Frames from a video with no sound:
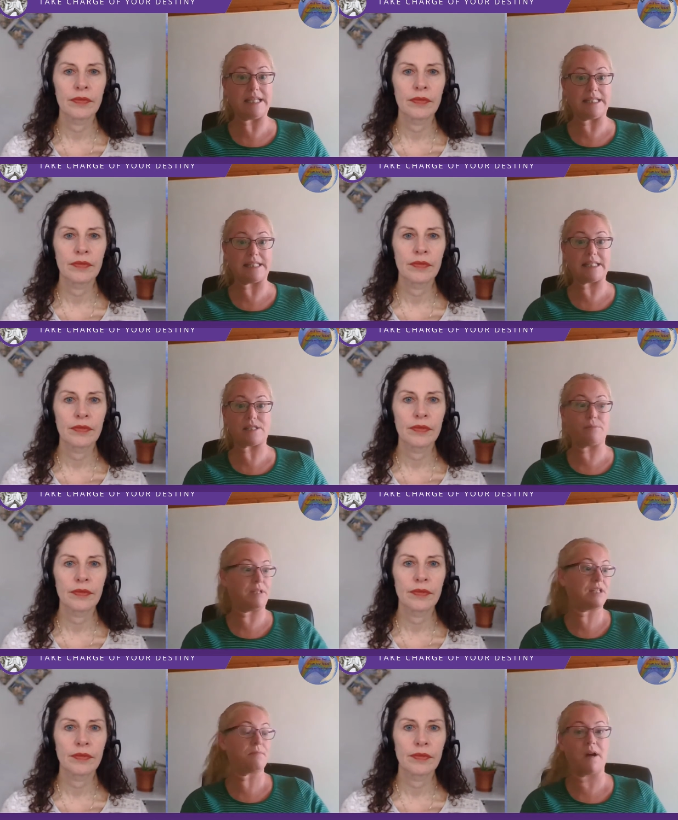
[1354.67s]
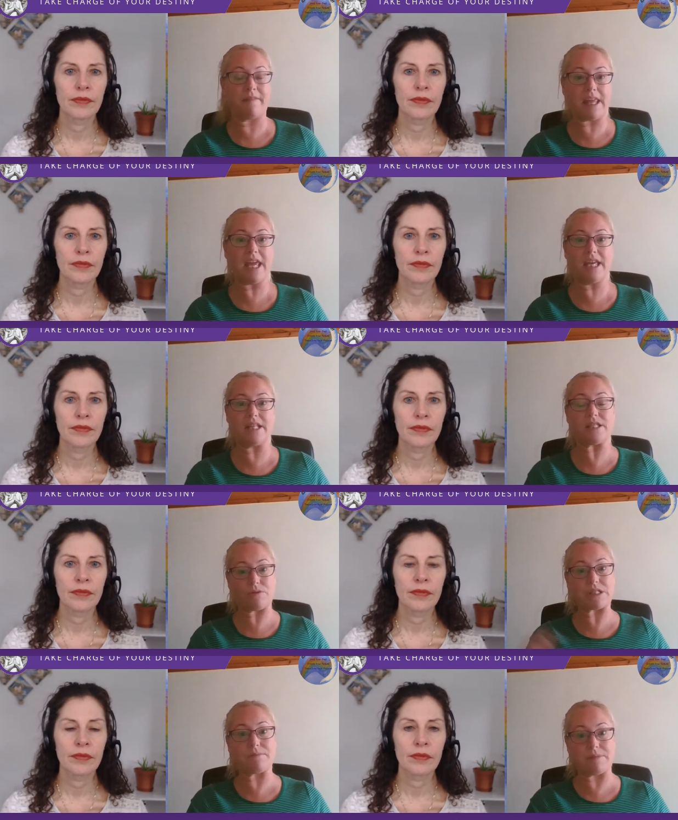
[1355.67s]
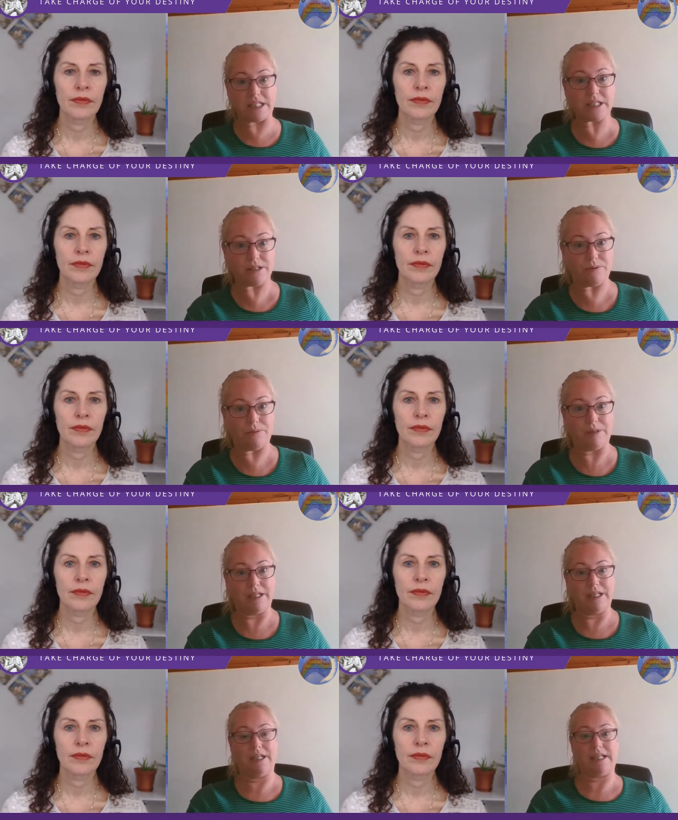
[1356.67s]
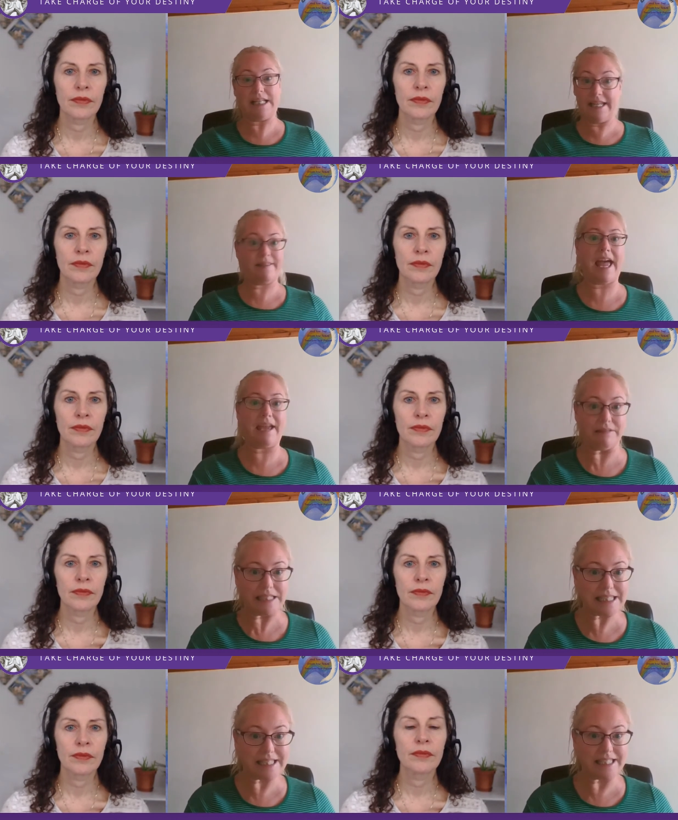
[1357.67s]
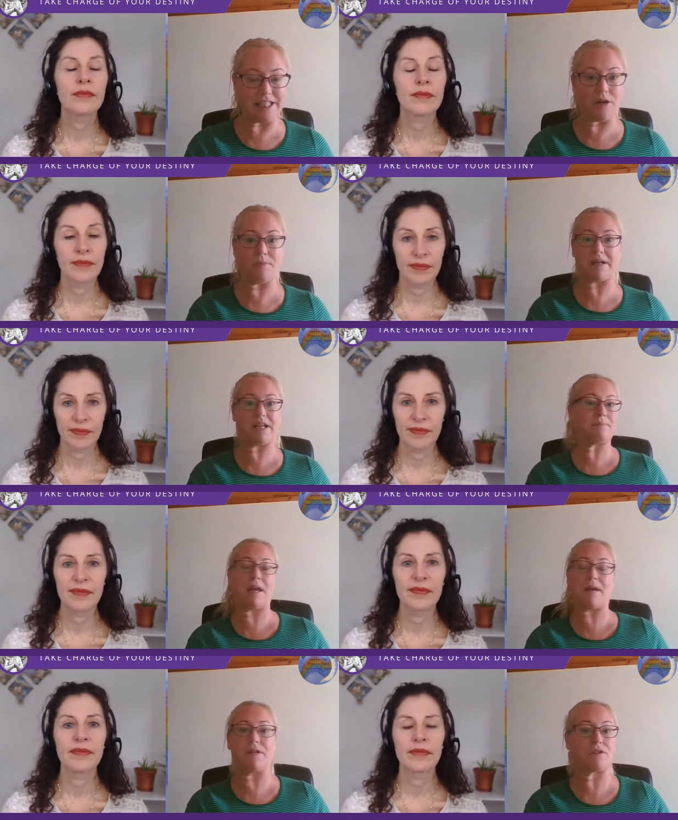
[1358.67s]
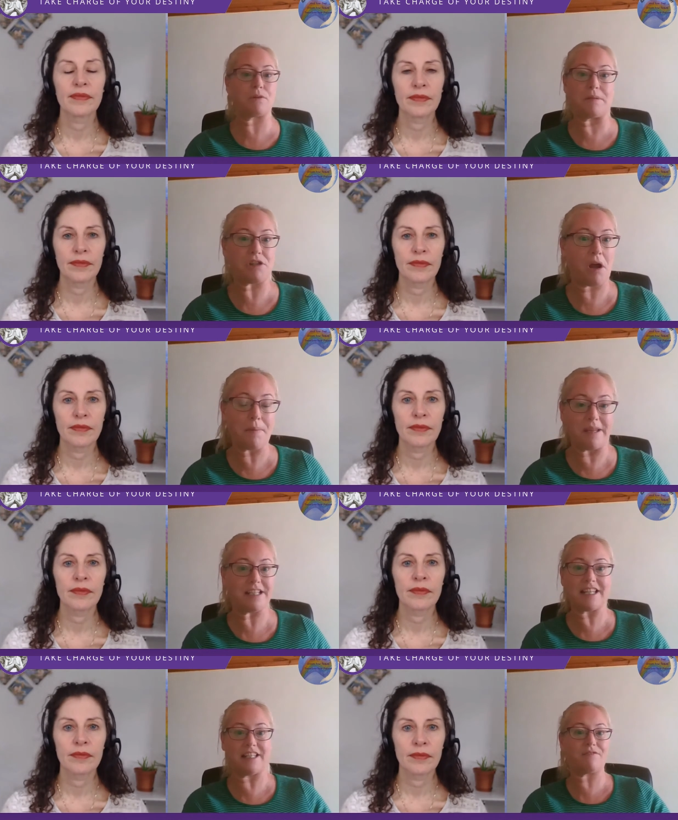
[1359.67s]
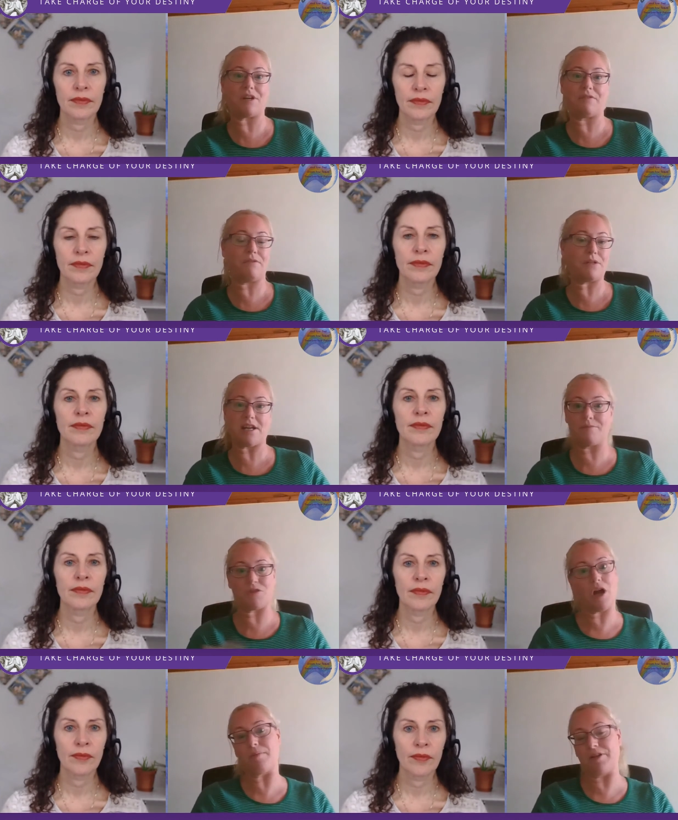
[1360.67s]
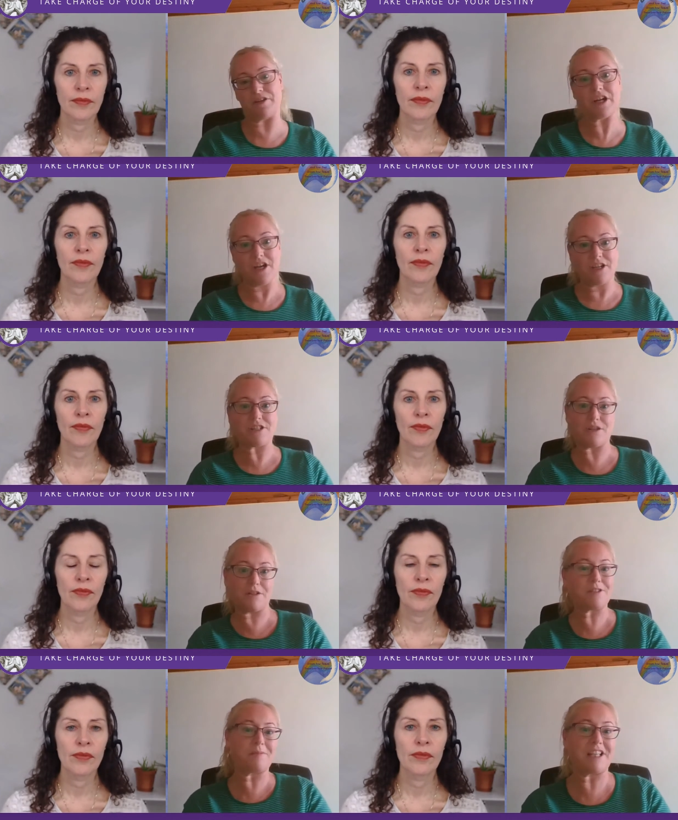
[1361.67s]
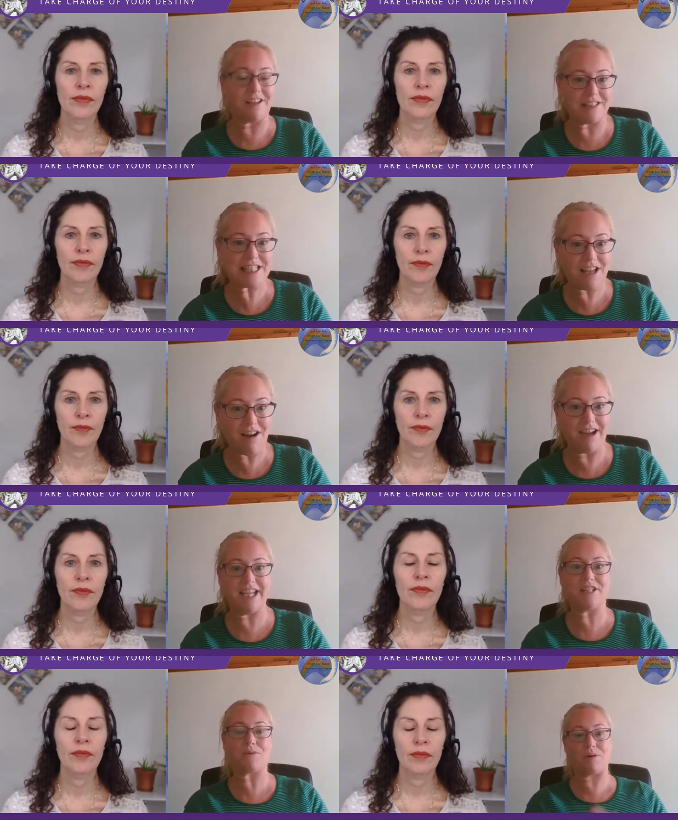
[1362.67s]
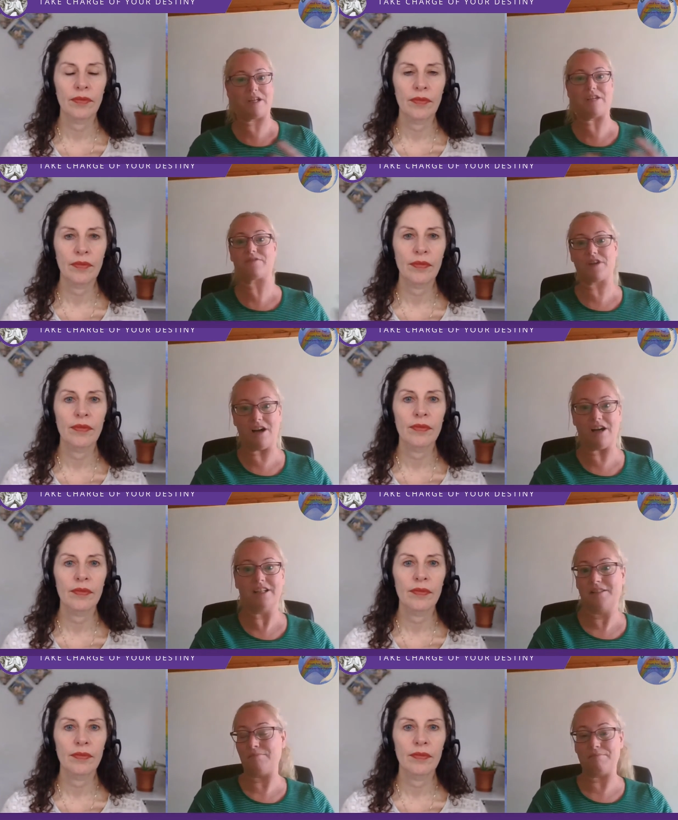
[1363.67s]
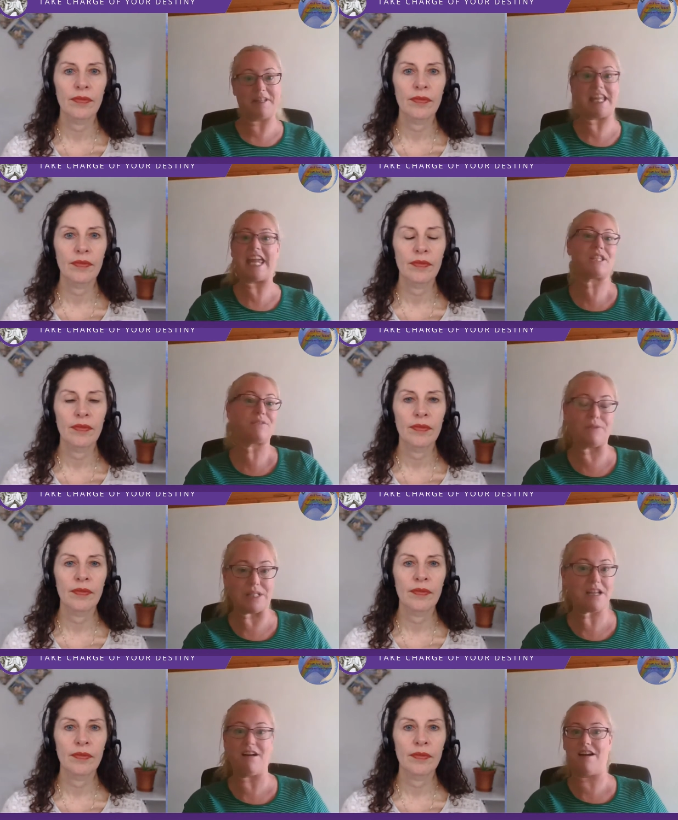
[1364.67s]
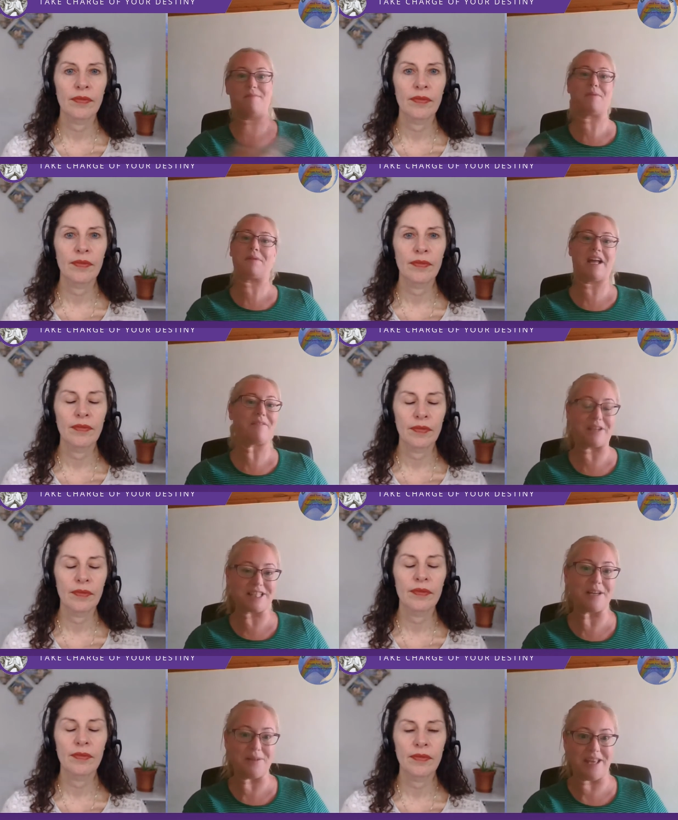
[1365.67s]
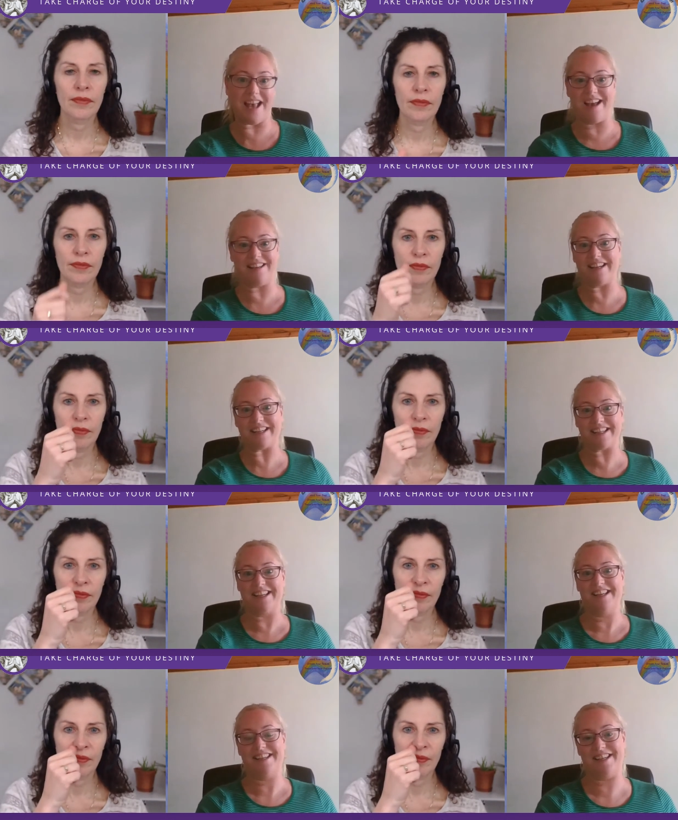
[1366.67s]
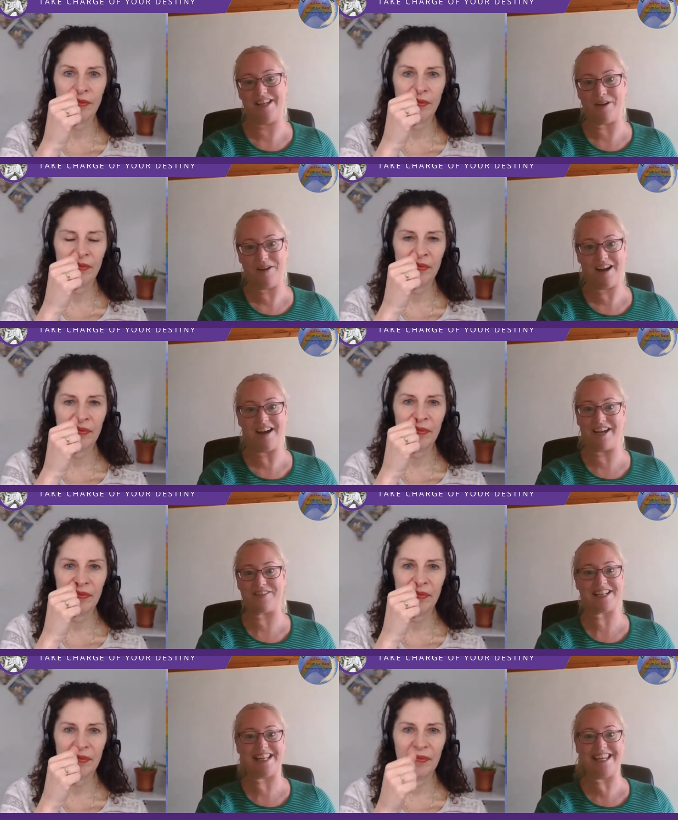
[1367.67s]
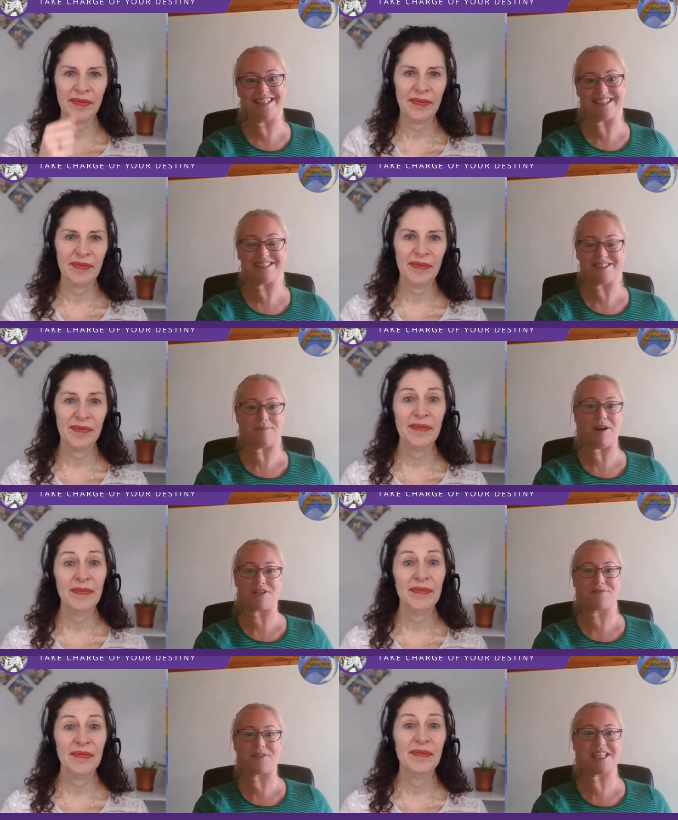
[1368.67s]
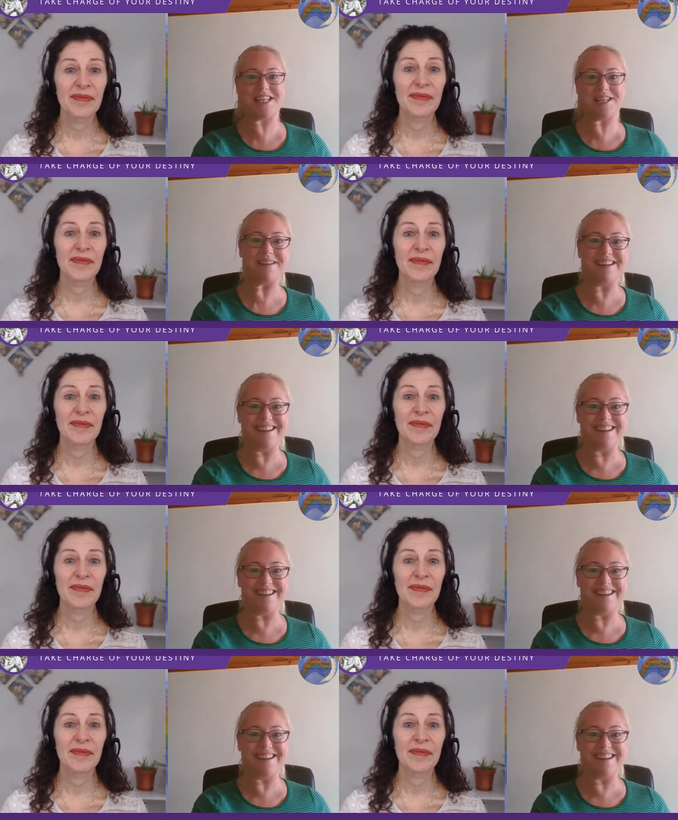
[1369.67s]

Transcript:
Speaker 1: is somebody to mind the kids or somebody to clean the house, you know, because maybe you're double jobbing it and you've got a full time job and you're doing something on the side or you've got the kids full time or whatever. So yeah, like you know, hire a cleaner, part of your team.